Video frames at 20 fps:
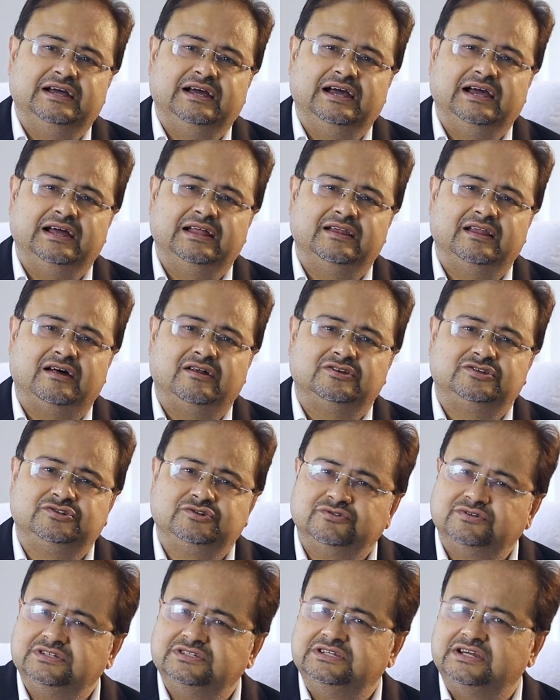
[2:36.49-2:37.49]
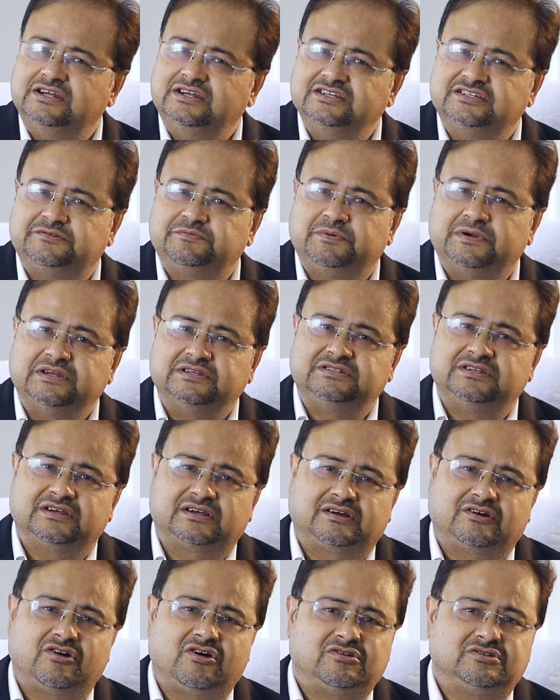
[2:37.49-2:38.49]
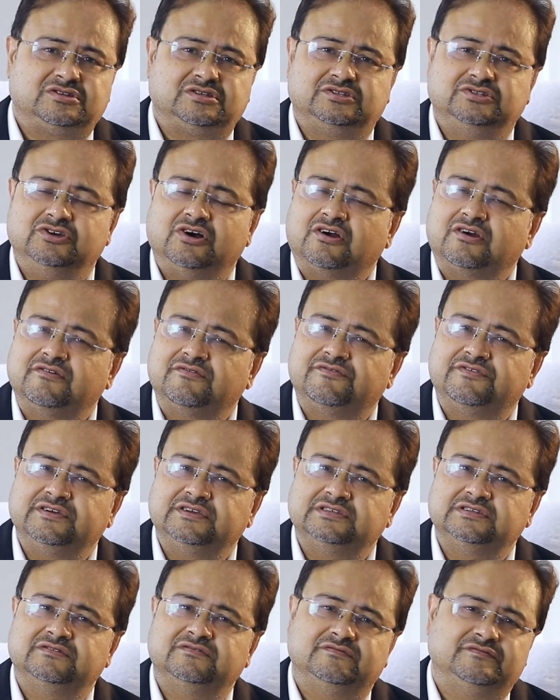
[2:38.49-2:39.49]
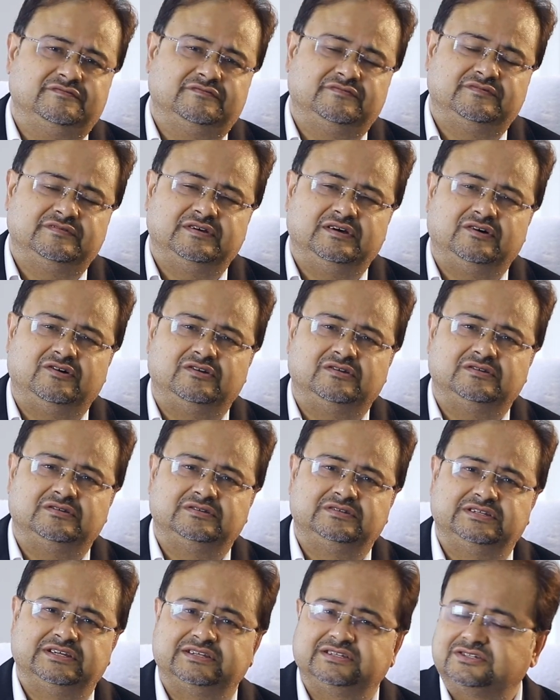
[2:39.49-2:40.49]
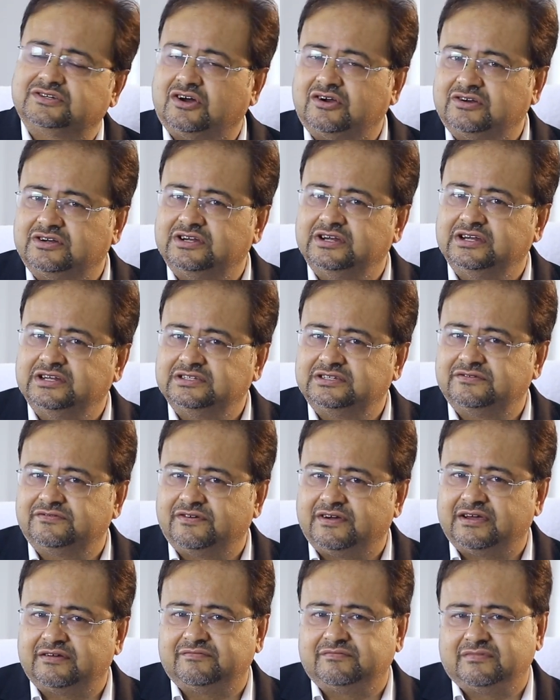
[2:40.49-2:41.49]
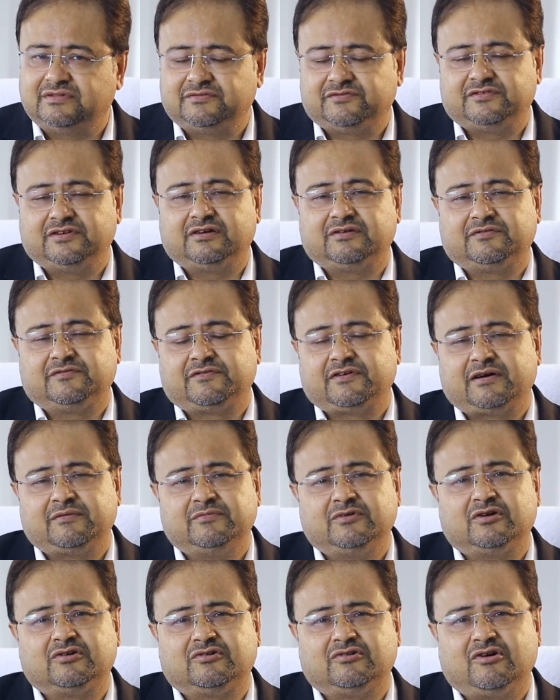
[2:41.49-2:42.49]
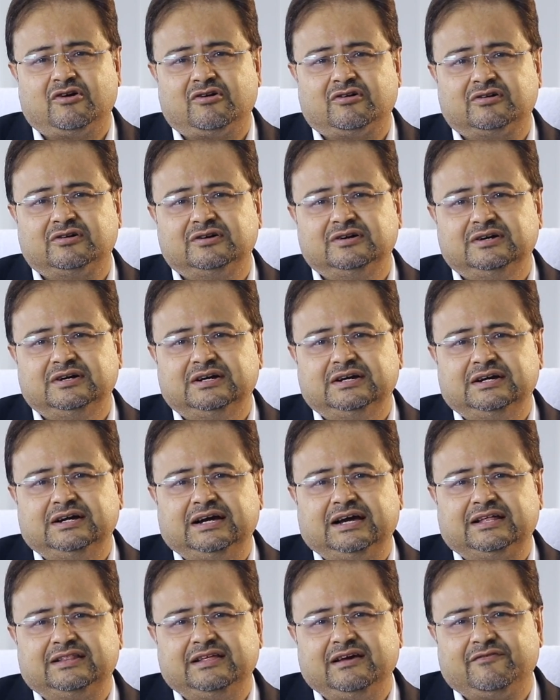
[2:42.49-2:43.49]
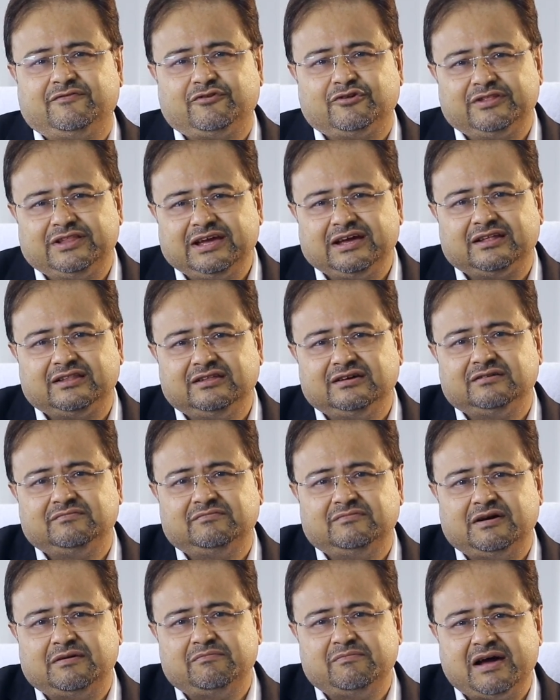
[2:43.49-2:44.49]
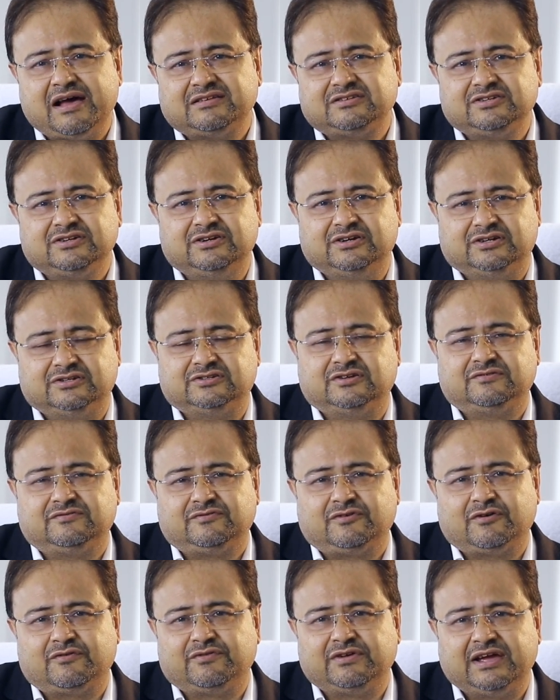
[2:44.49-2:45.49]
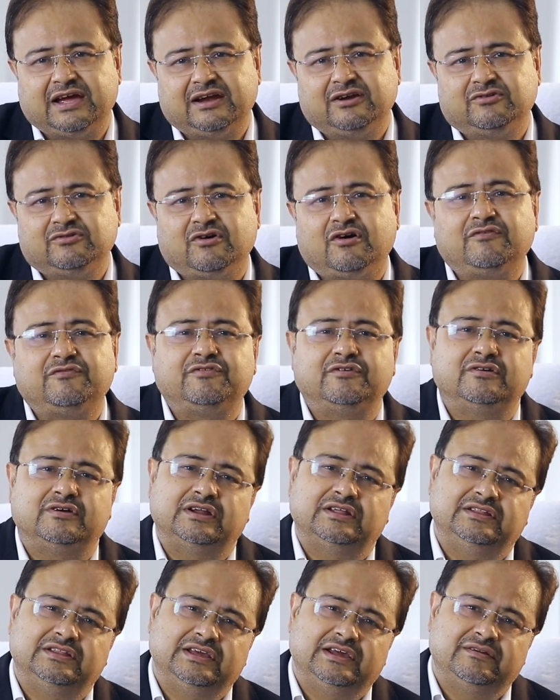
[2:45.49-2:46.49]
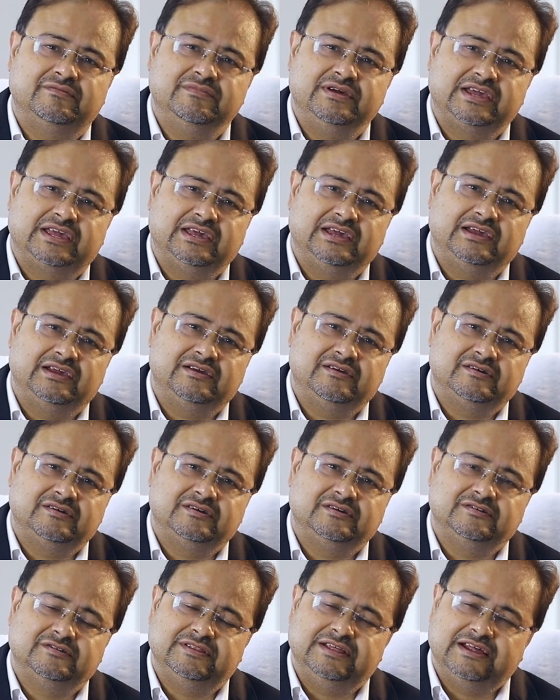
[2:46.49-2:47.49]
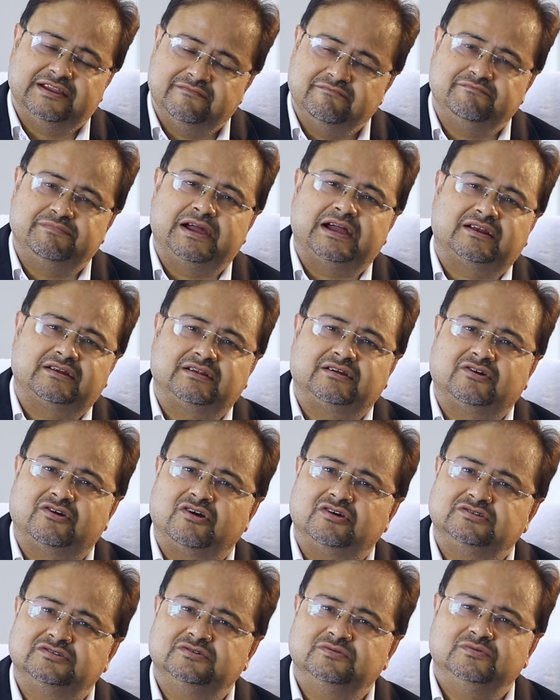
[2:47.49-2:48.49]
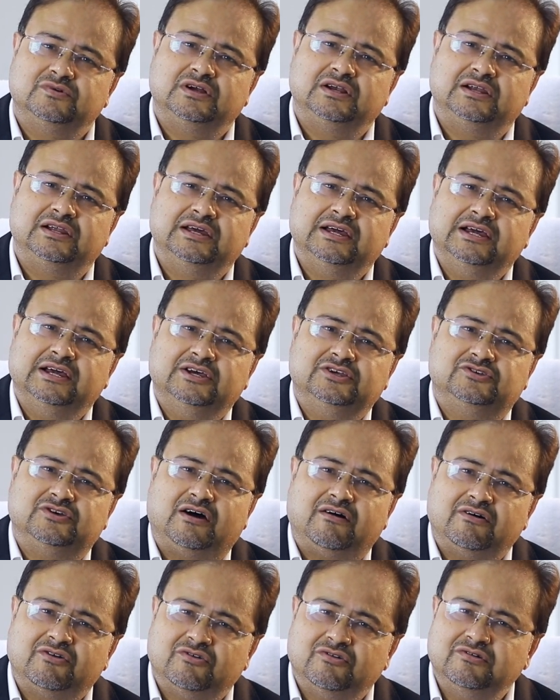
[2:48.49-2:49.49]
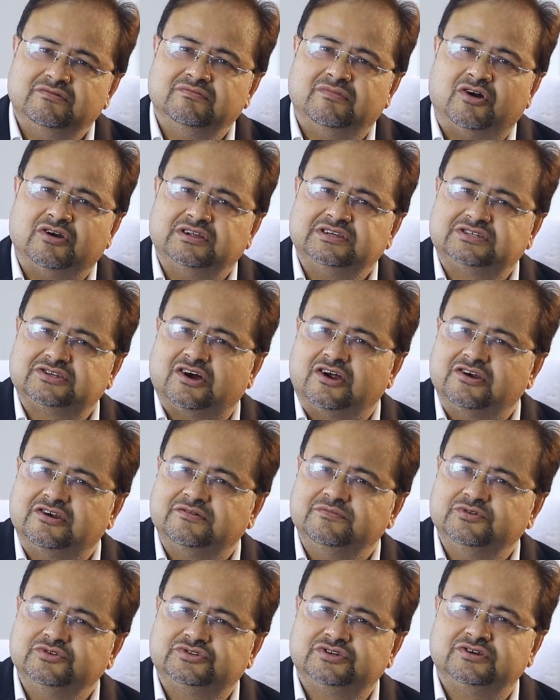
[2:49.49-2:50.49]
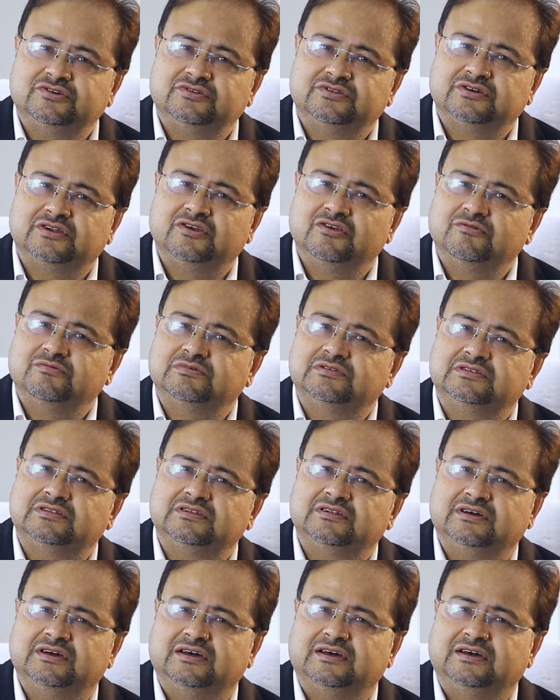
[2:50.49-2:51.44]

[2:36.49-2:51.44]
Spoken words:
And our students are dispersed across geographies in all 6 continents, if I'm not wrong. And therefore, they are the ambassadors of what we had to offer, and they are making their impact across the world. So our own modest contribution to the global